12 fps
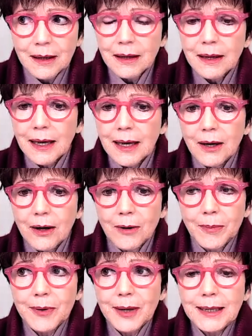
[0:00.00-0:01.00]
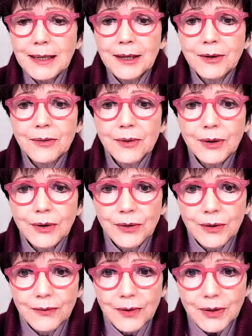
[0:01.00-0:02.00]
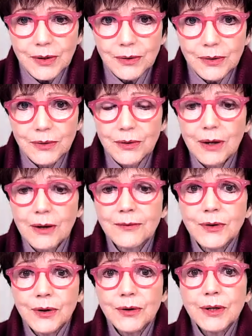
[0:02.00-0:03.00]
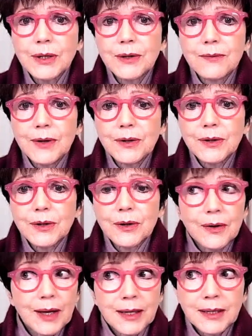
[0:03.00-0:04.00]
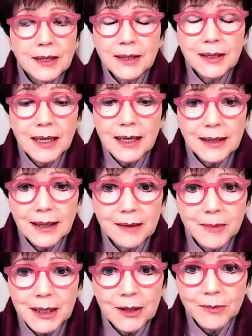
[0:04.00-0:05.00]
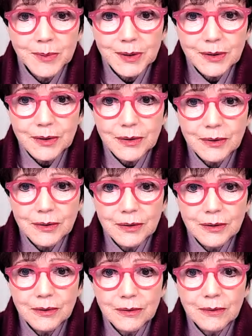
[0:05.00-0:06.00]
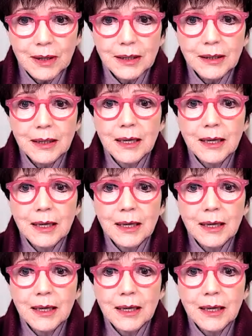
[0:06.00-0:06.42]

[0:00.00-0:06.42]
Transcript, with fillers: They operate under a universal law of non-intervention. They just can't come and help us, right?